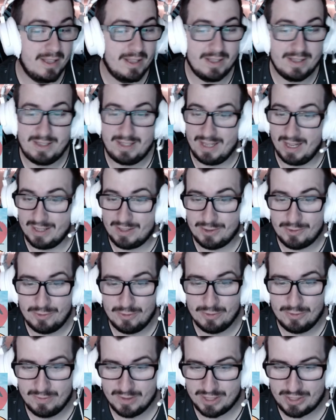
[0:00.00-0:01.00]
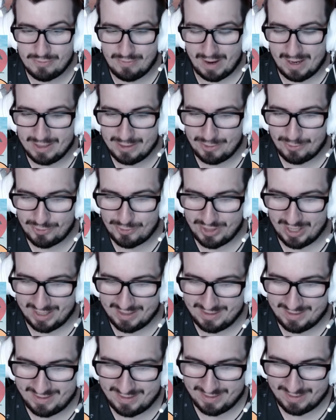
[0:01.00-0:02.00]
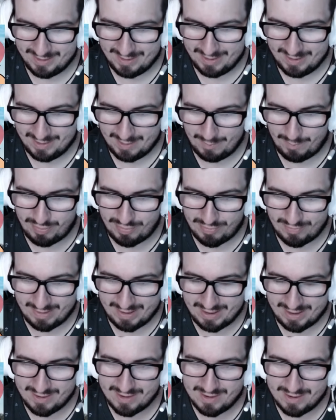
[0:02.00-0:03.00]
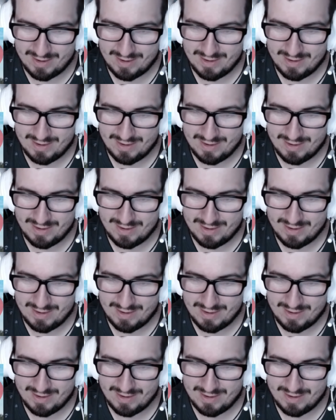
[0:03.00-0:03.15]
The other dude was trying to chant a prayer.